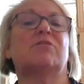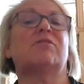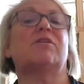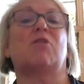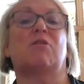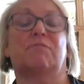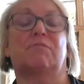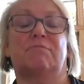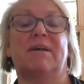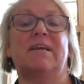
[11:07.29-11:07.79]

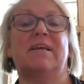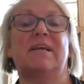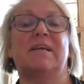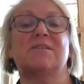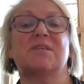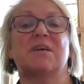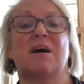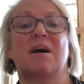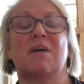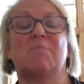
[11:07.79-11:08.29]
got
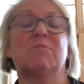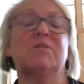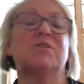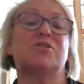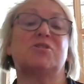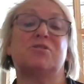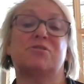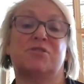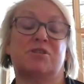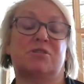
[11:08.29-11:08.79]
reading time,
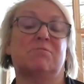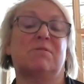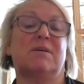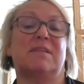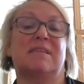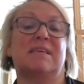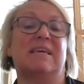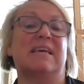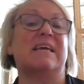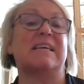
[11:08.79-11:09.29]
which you do
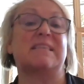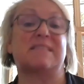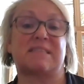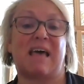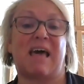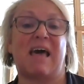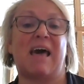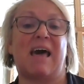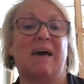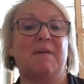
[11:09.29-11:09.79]
in the
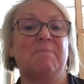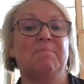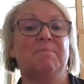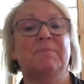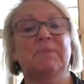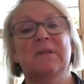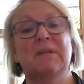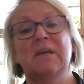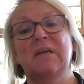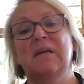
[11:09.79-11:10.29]
exam,